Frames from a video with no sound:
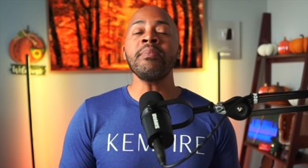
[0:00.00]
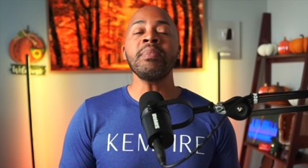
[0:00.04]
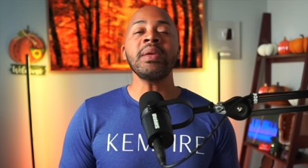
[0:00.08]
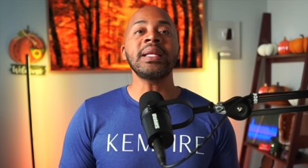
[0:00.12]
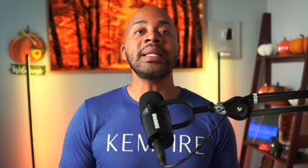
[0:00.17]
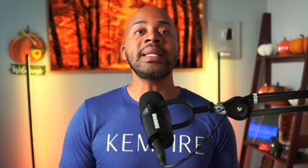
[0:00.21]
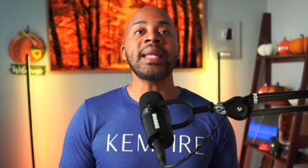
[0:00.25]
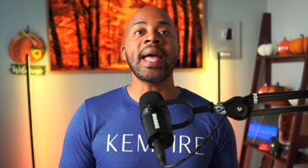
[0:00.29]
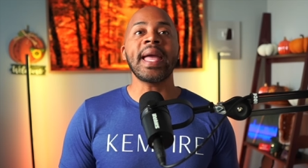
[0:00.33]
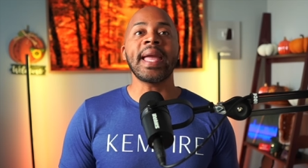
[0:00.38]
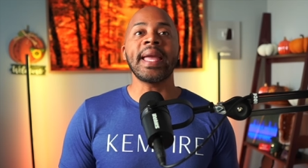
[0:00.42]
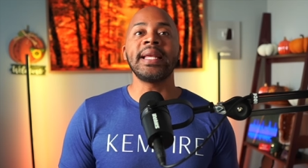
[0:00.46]

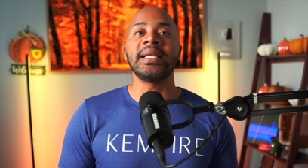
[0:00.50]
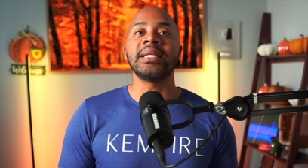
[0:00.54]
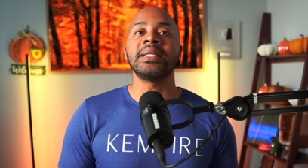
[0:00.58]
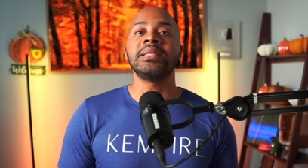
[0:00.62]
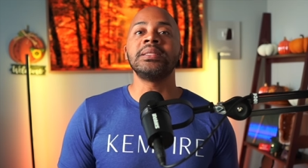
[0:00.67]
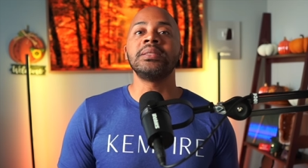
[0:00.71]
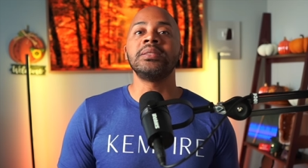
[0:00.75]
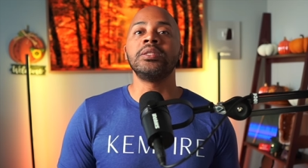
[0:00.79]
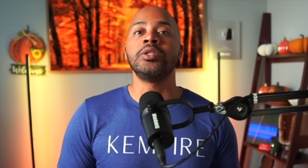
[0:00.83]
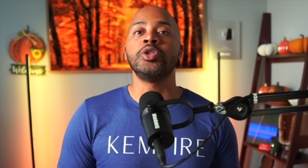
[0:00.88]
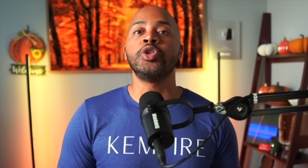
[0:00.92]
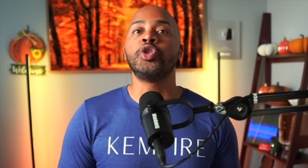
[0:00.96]
McKnight
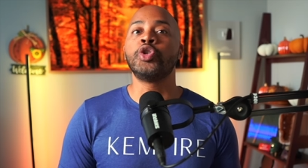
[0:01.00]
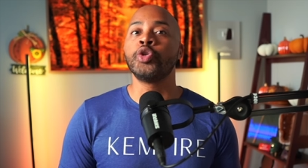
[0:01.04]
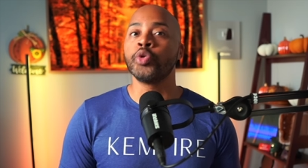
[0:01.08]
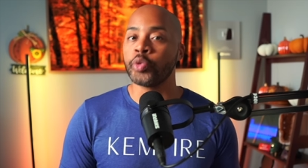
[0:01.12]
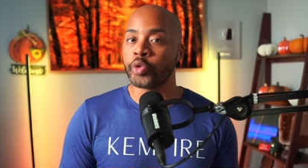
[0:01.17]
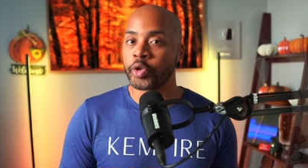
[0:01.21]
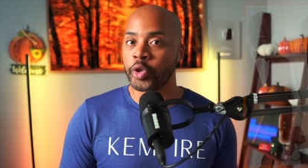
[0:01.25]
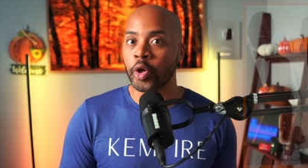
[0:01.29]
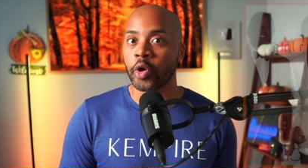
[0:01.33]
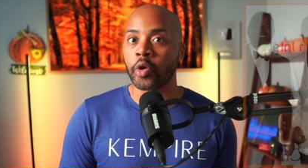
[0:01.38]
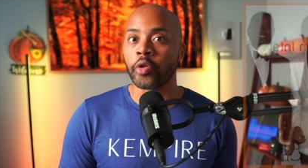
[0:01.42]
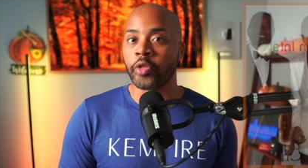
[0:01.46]

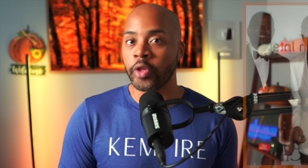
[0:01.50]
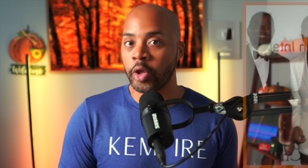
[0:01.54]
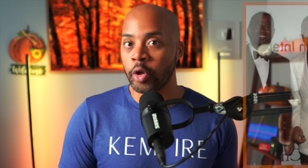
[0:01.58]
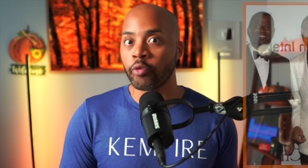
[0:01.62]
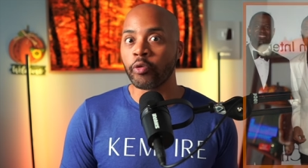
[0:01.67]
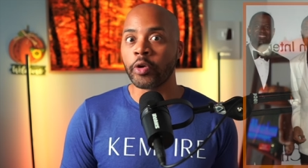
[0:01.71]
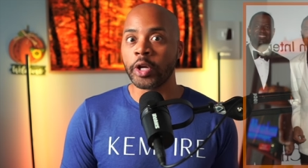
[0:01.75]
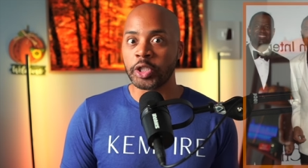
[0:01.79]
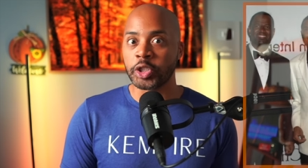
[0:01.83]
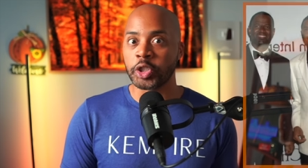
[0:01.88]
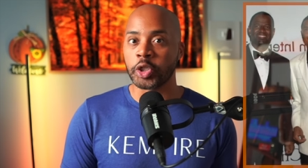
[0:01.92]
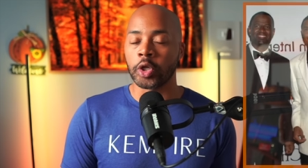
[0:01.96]
Jr., the
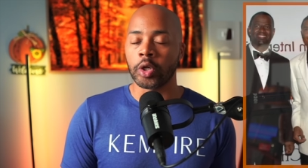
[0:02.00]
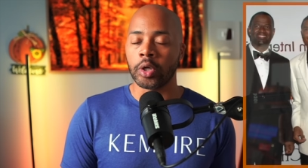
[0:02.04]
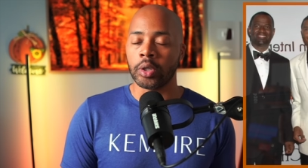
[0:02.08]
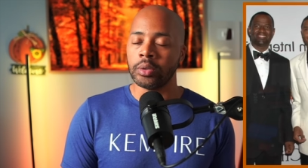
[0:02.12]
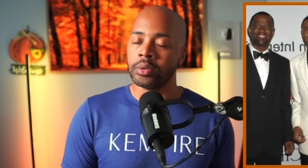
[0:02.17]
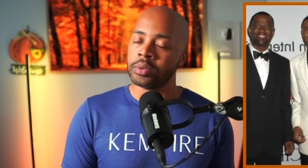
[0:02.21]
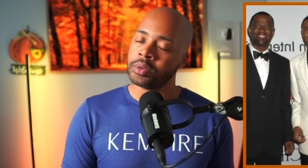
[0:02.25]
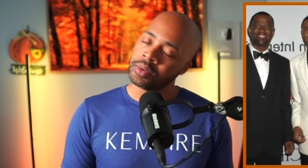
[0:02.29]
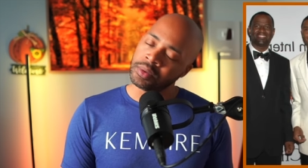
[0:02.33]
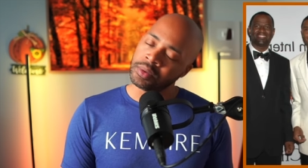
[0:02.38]
original,